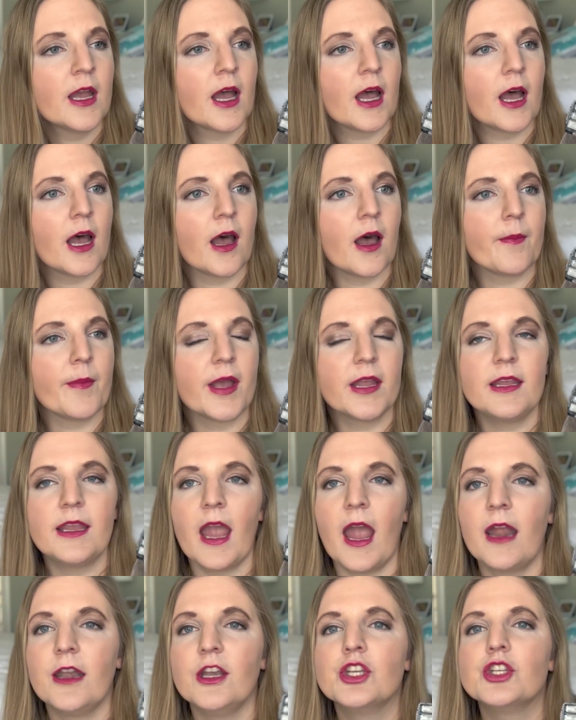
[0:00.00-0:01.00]
Um,
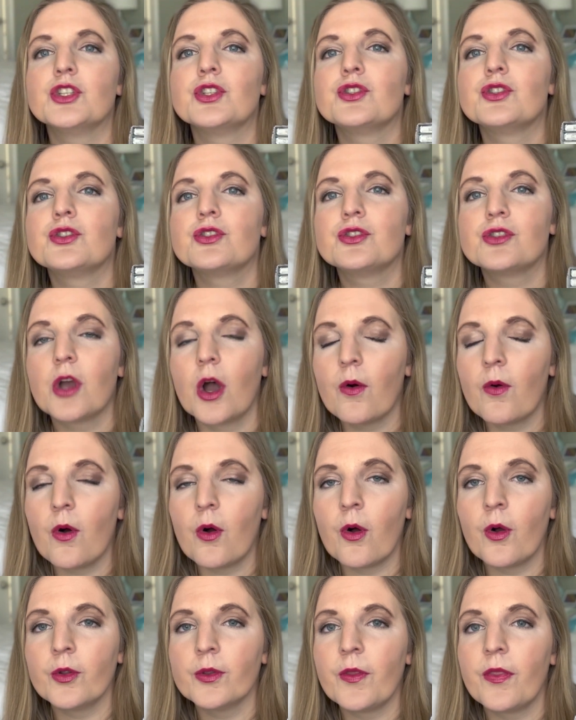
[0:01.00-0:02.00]
again, so
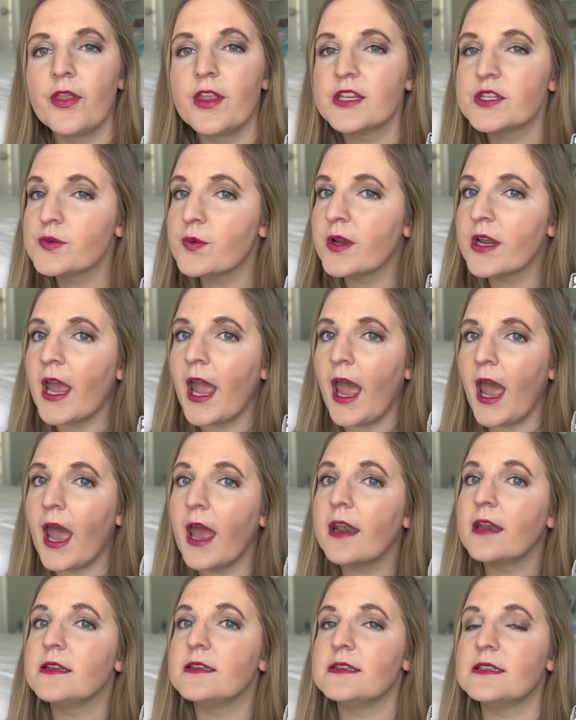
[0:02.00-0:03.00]
old. This one
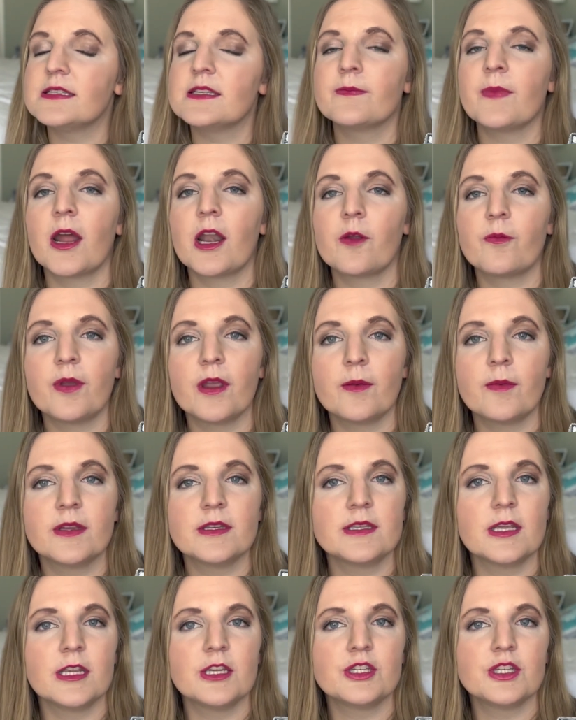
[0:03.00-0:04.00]
had a decent amount of
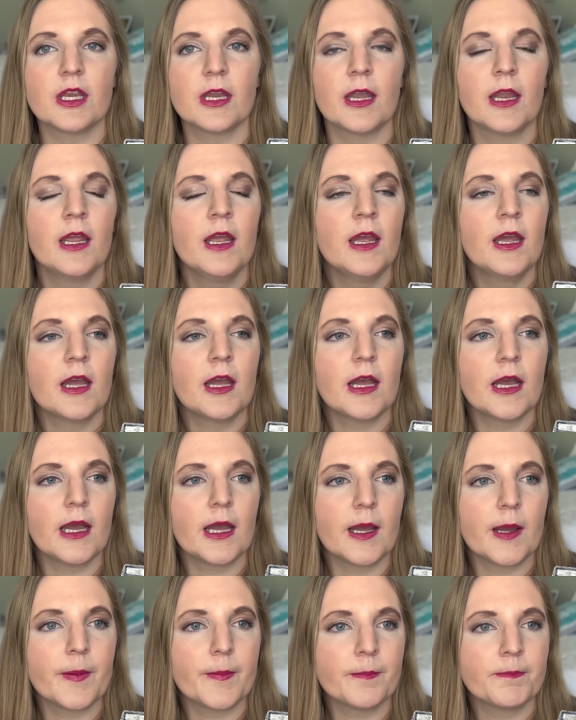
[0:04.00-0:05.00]
pigmentation,
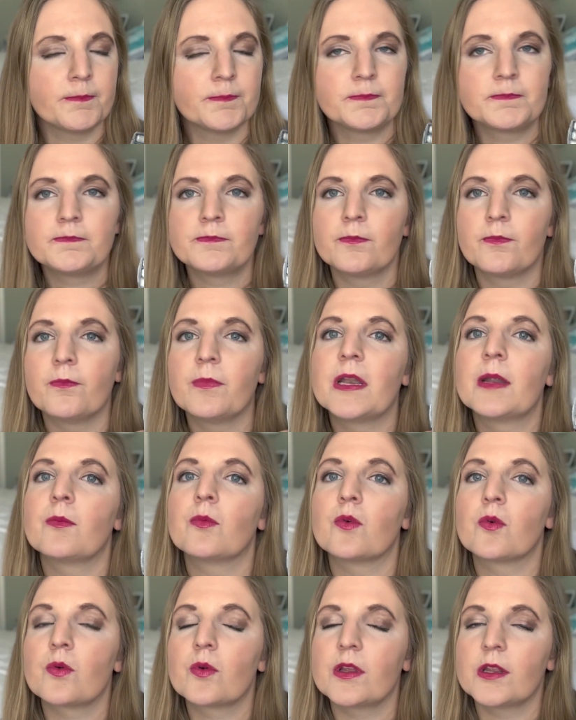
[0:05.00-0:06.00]
um, but I'm
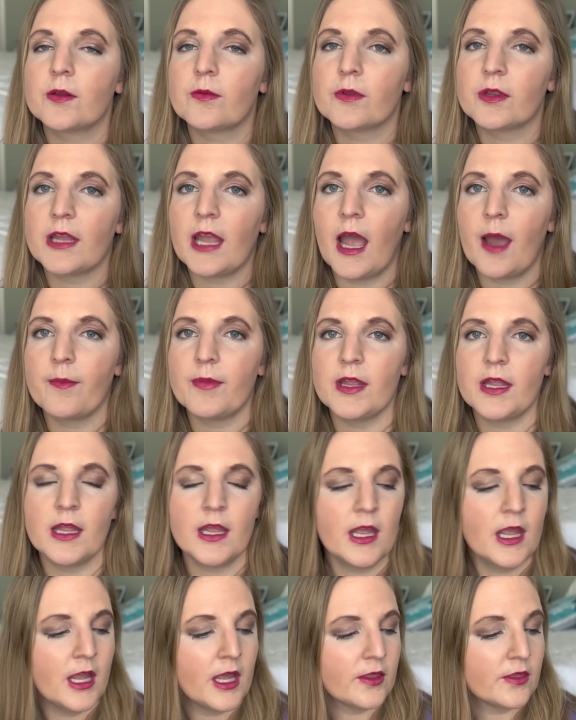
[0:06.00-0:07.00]
really, really happy
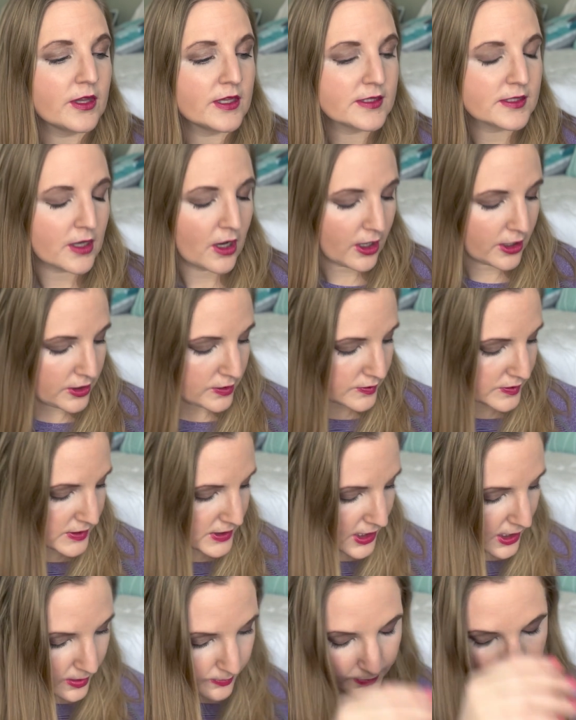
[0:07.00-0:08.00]
this got used
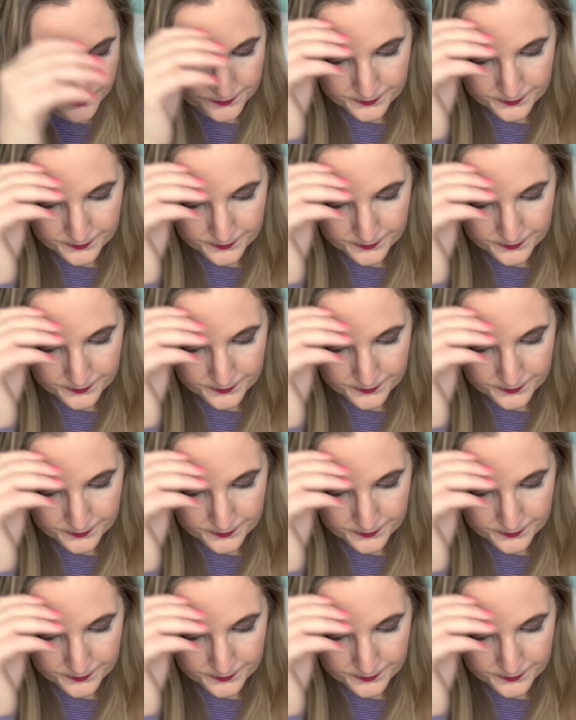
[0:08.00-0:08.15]
up.